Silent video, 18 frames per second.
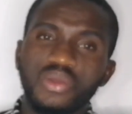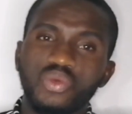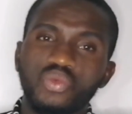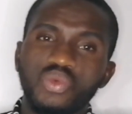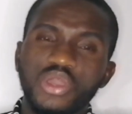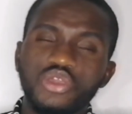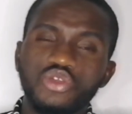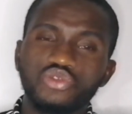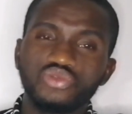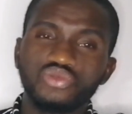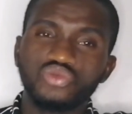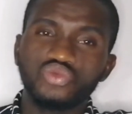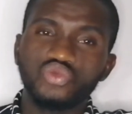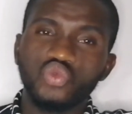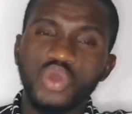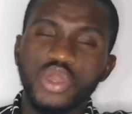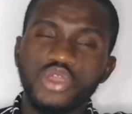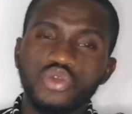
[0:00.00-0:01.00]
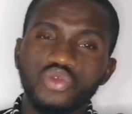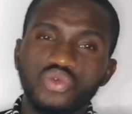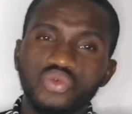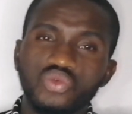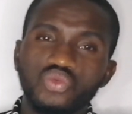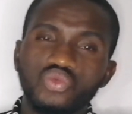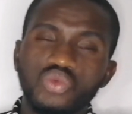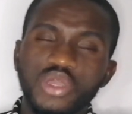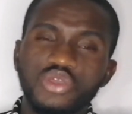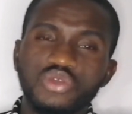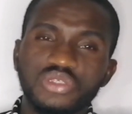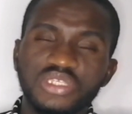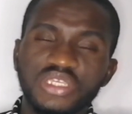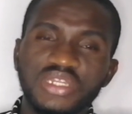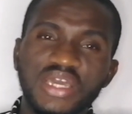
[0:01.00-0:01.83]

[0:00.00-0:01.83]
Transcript: when you see